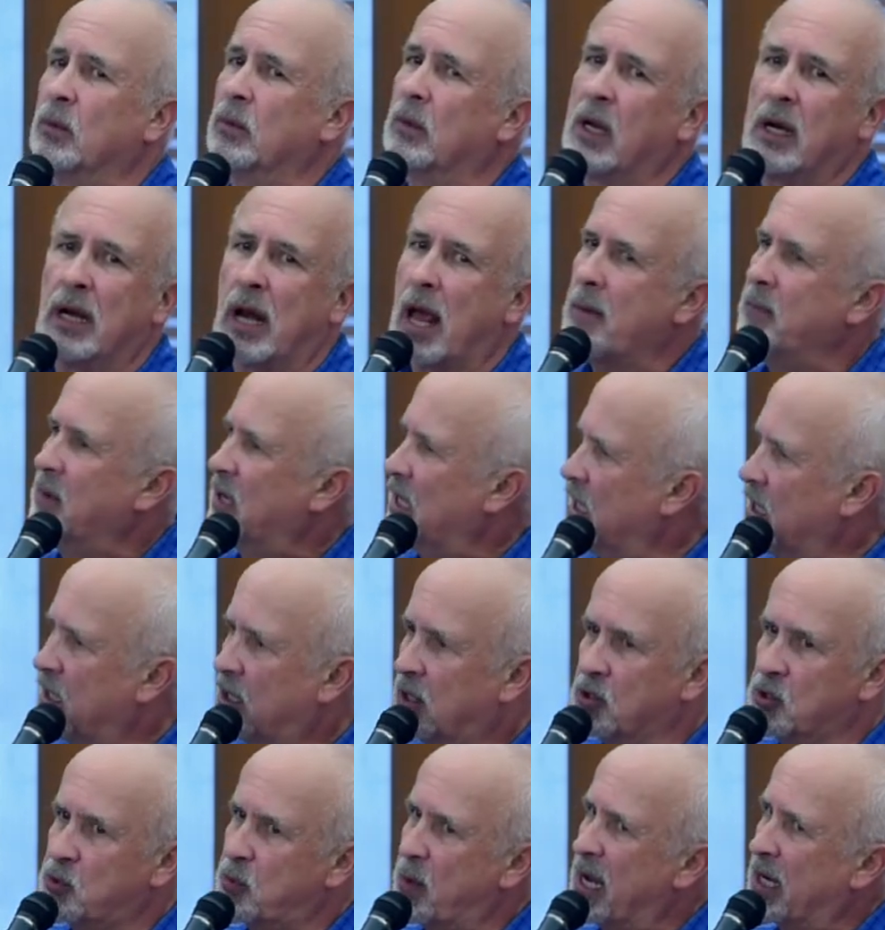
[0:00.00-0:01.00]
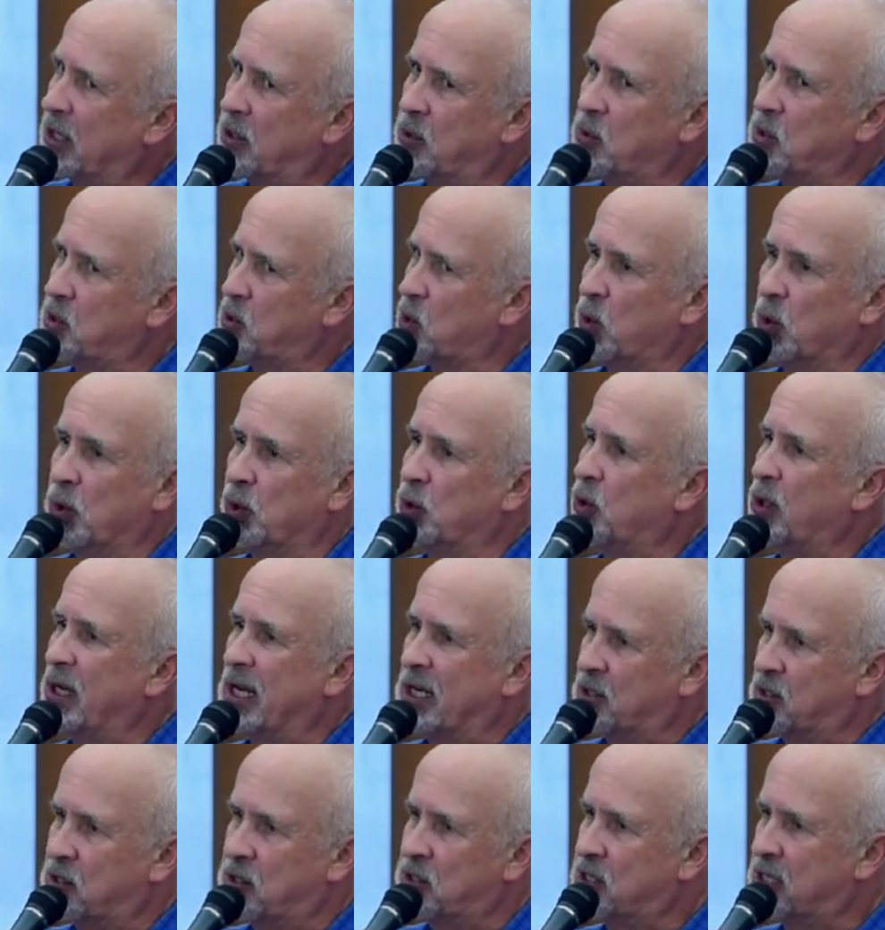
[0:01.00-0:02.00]
I mean, he goes back to his old
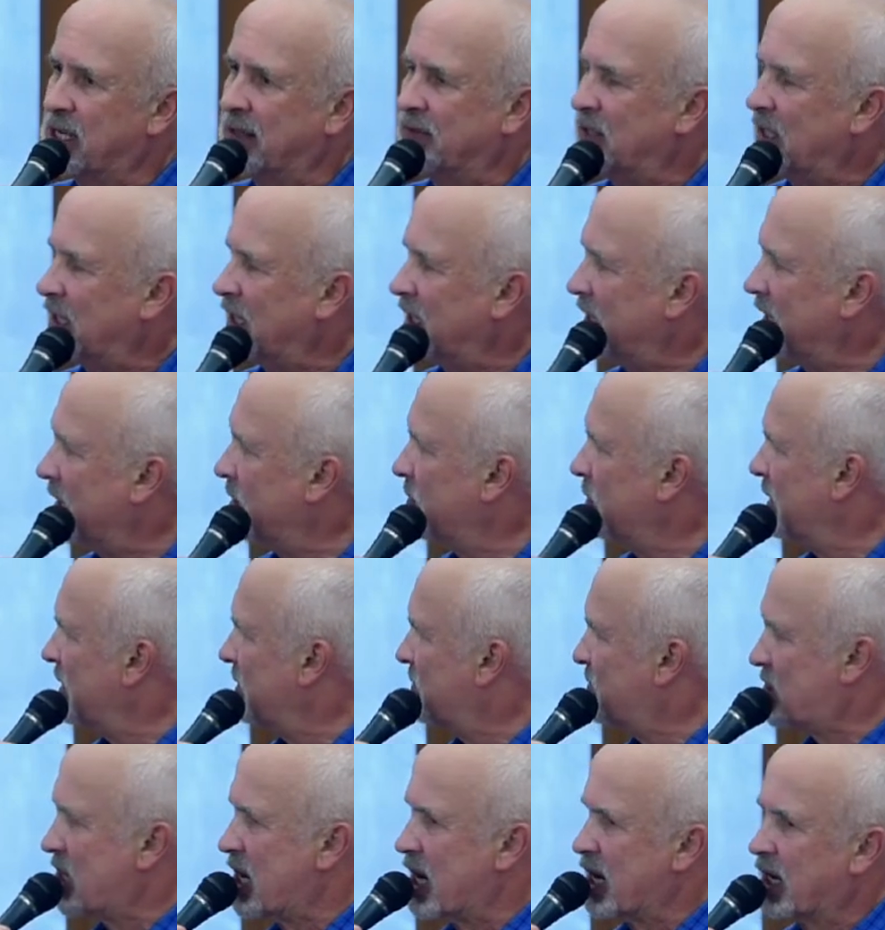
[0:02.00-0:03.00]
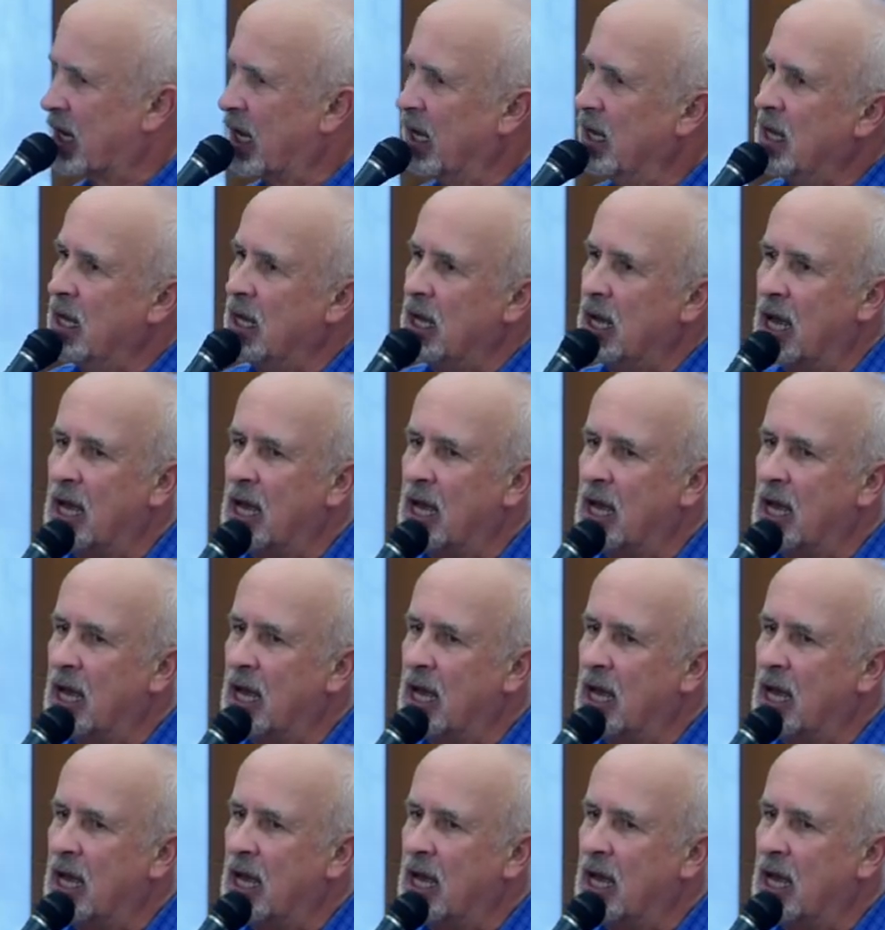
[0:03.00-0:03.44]
tricks, the stuff that he did when he was younger.